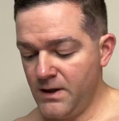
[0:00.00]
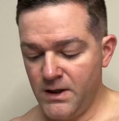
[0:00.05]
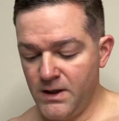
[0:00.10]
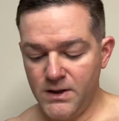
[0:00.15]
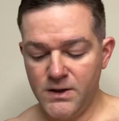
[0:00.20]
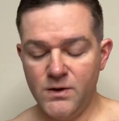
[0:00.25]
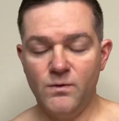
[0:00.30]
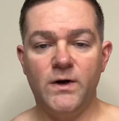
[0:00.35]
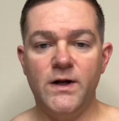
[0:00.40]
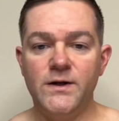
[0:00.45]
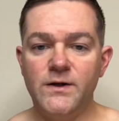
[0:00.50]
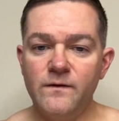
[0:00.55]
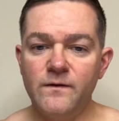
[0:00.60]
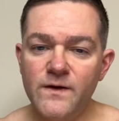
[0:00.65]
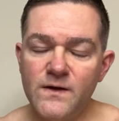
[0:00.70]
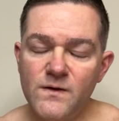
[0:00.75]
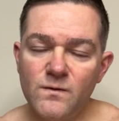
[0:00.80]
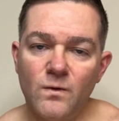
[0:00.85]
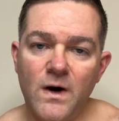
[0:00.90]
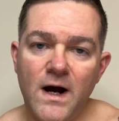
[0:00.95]
You want to do
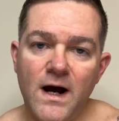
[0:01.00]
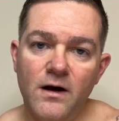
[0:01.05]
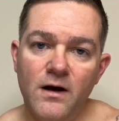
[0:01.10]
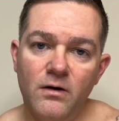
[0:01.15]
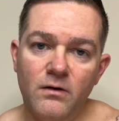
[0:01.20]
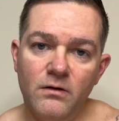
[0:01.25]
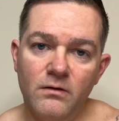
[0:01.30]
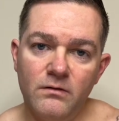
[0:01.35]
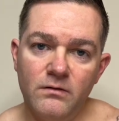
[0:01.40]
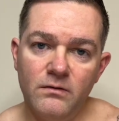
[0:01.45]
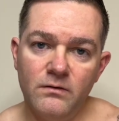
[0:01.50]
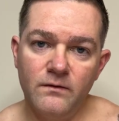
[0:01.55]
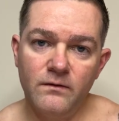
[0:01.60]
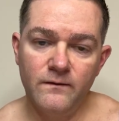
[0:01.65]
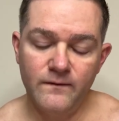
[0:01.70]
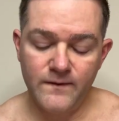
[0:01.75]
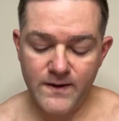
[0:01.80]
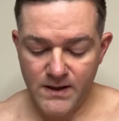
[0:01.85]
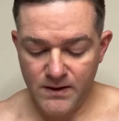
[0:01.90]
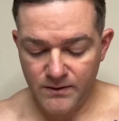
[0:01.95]
this while
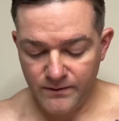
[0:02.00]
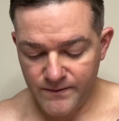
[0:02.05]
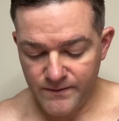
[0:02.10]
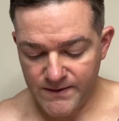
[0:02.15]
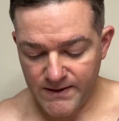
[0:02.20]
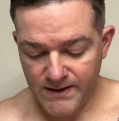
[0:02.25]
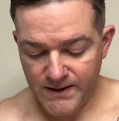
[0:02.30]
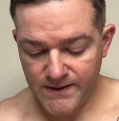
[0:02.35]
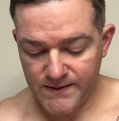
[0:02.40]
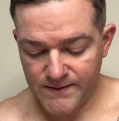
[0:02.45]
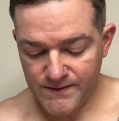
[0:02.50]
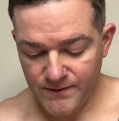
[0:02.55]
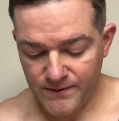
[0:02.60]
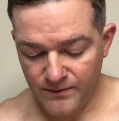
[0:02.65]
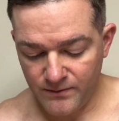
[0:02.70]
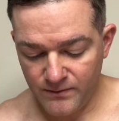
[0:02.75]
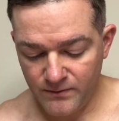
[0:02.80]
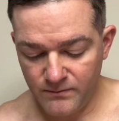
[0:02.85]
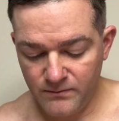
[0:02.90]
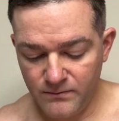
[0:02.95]
the glue stick is
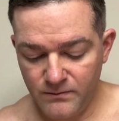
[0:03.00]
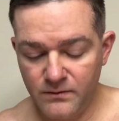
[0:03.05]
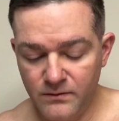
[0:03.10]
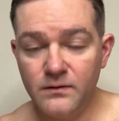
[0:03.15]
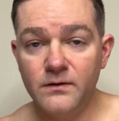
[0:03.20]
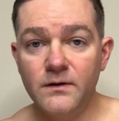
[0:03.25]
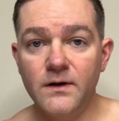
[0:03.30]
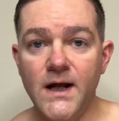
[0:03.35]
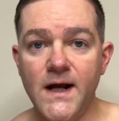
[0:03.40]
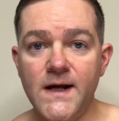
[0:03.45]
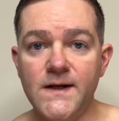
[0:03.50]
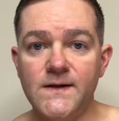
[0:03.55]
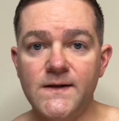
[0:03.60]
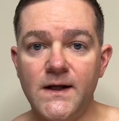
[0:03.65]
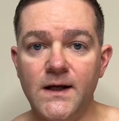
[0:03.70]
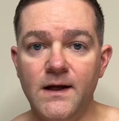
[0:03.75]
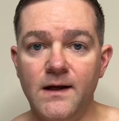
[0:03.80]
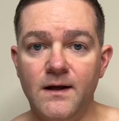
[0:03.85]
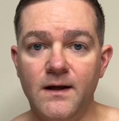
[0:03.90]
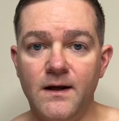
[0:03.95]
still nice
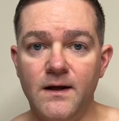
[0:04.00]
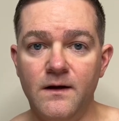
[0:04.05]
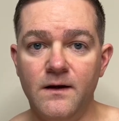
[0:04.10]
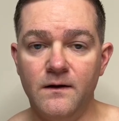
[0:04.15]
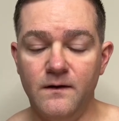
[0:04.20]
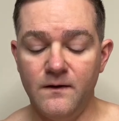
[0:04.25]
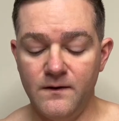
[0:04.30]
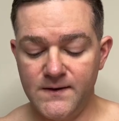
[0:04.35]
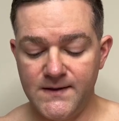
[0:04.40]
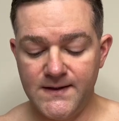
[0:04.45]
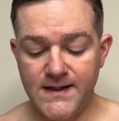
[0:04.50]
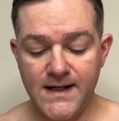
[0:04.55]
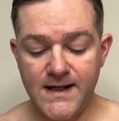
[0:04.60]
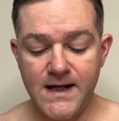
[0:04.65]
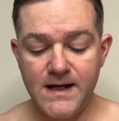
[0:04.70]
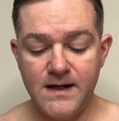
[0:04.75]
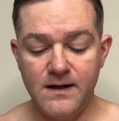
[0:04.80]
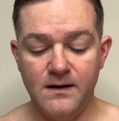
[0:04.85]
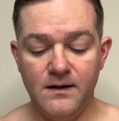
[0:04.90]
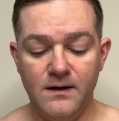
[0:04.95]
and sticky.